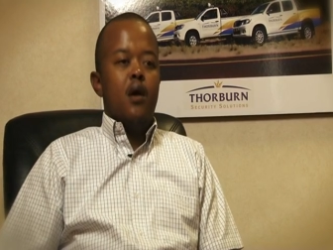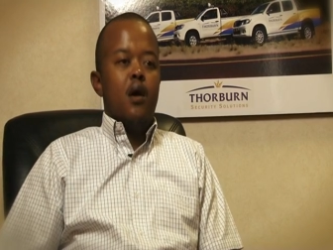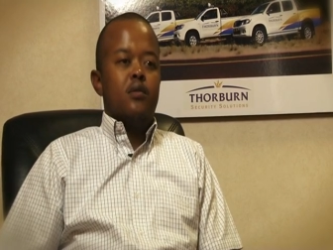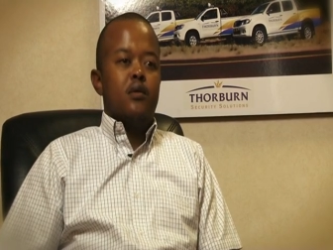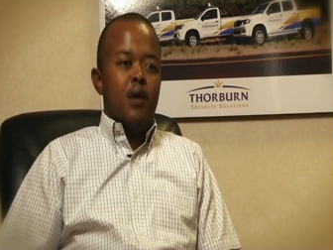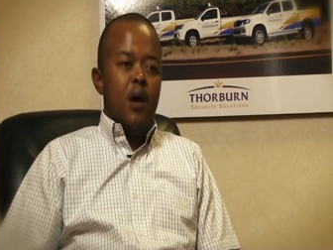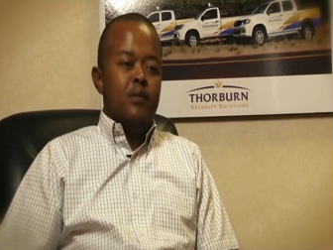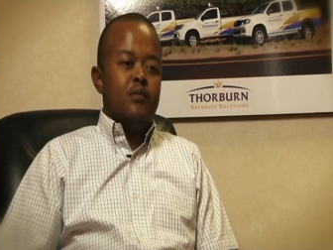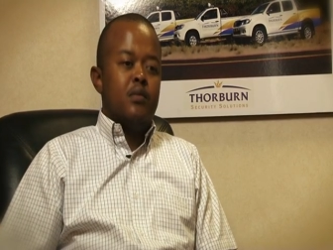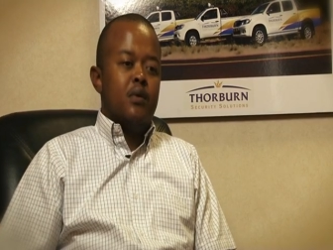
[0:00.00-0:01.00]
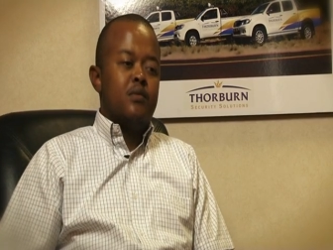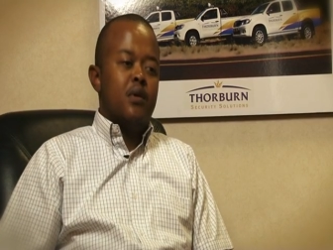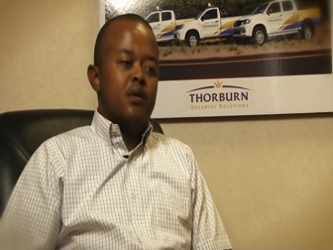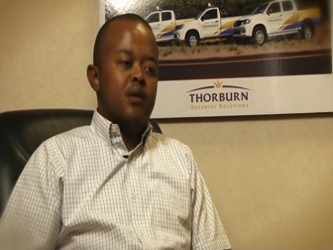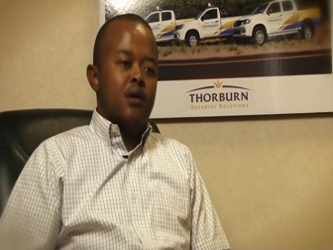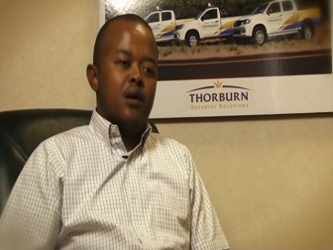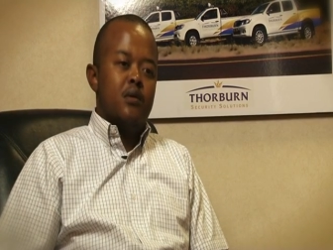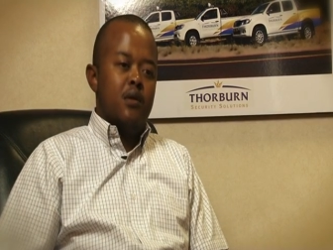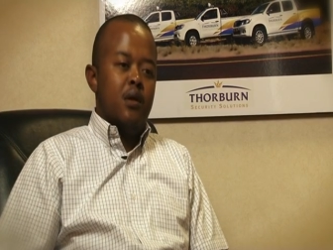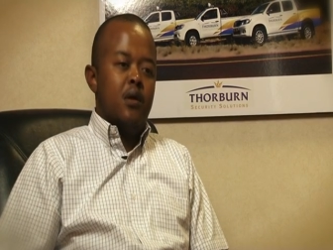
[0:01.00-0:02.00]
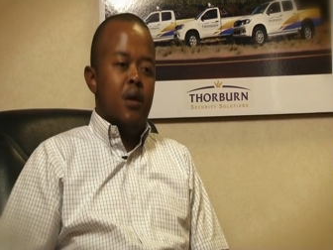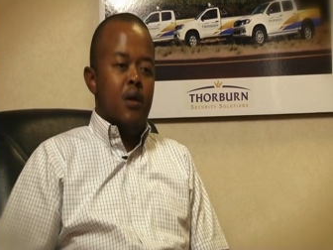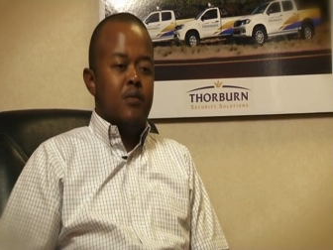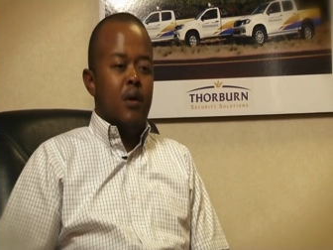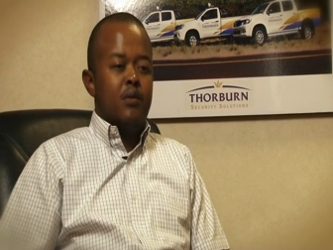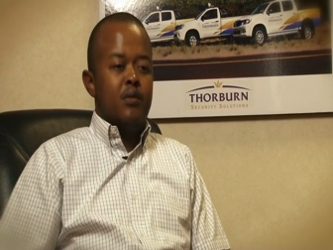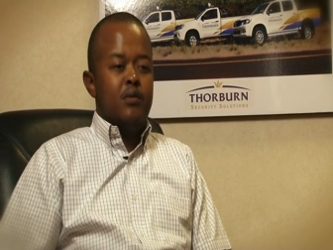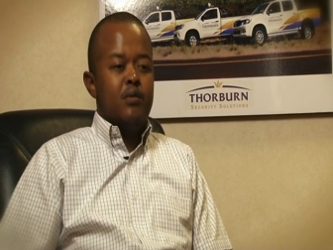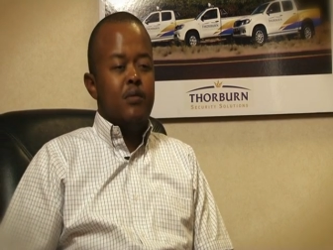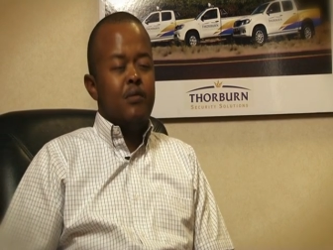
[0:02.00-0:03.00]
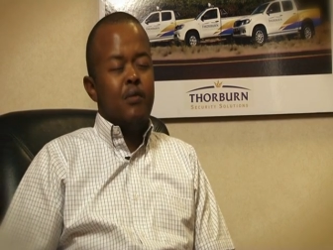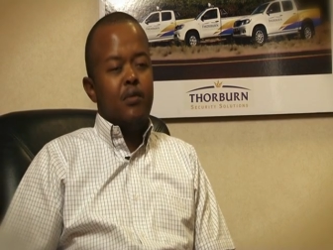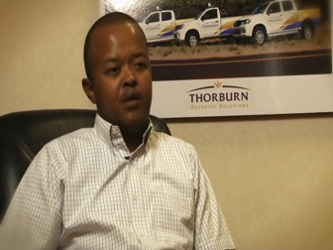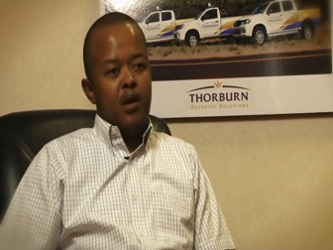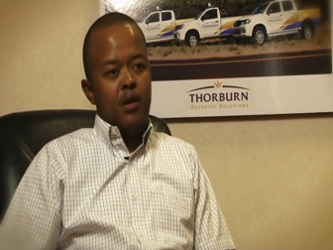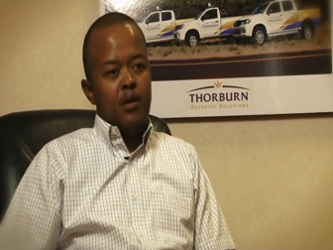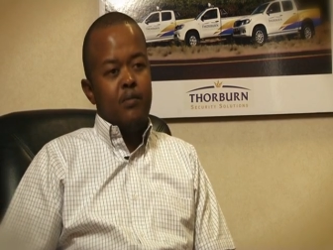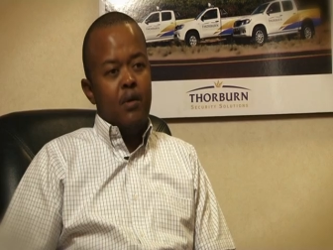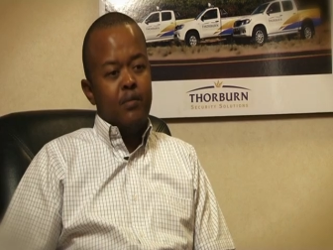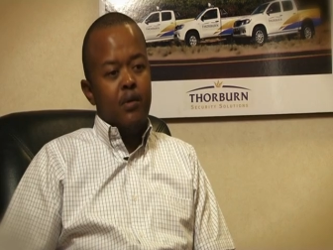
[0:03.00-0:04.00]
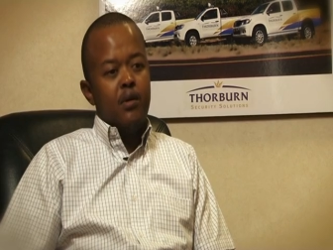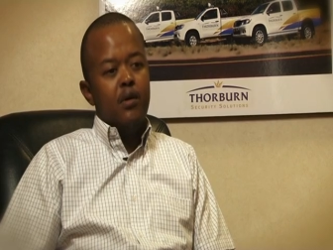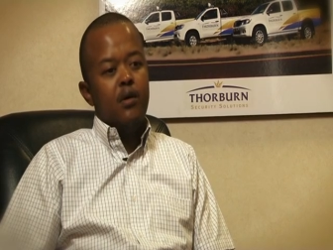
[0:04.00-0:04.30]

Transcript: At the time, Thorburn in Gauteng had about two to 300 people.